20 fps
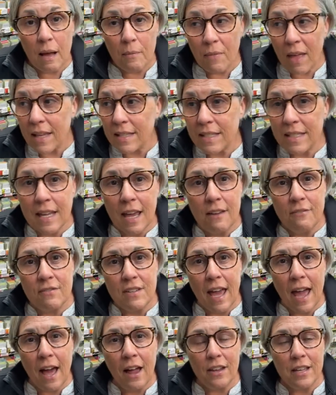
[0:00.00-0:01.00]
Um, that's
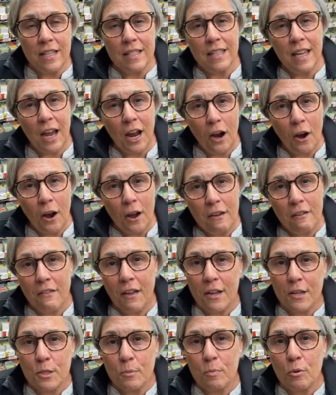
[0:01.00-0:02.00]
Dave Dowling's area
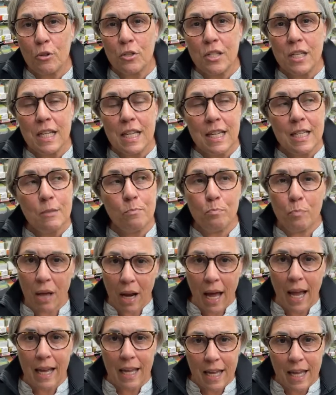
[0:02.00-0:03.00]
of expertise,
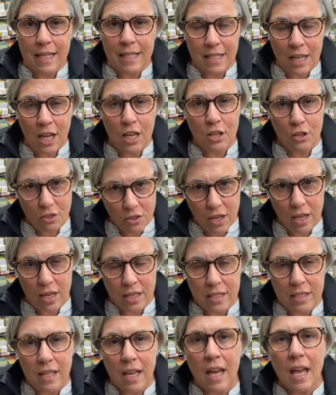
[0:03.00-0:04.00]
but I can tell you
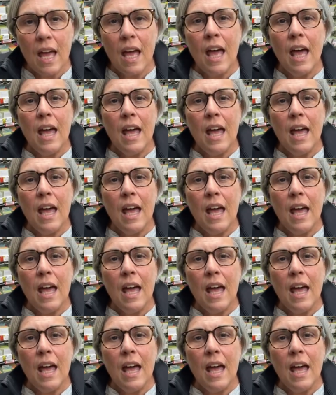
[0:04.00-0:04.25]
this